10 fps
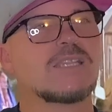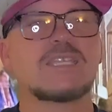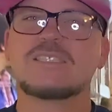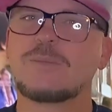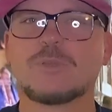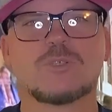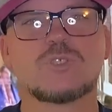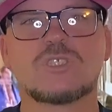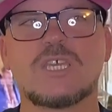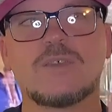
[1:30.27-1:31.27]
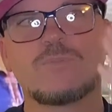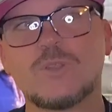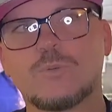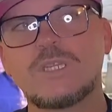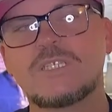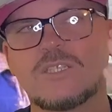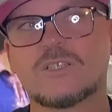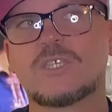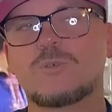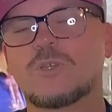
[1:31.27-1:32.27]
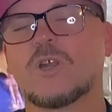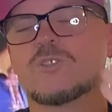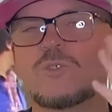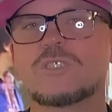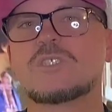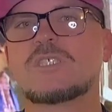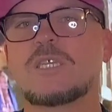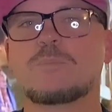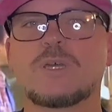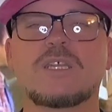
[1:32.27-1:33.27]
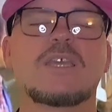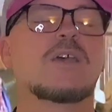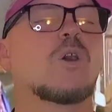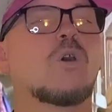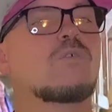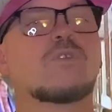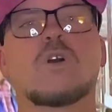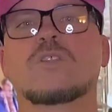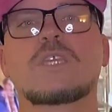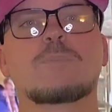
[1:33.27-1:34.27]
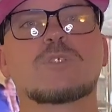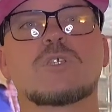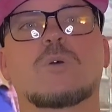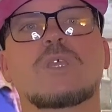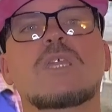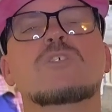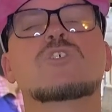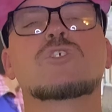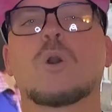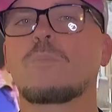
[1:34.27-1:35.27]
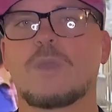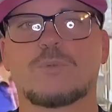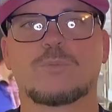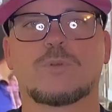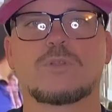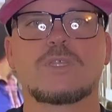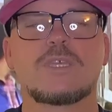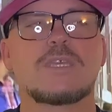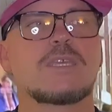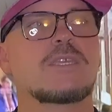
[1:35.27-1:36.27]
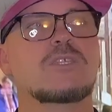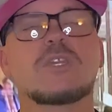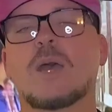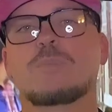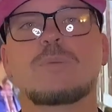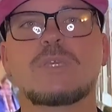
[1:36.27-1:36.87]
they seem a little stiff. They're reading their cue cards, you can see. But overall, the episode, it is so memorable. You got B.B.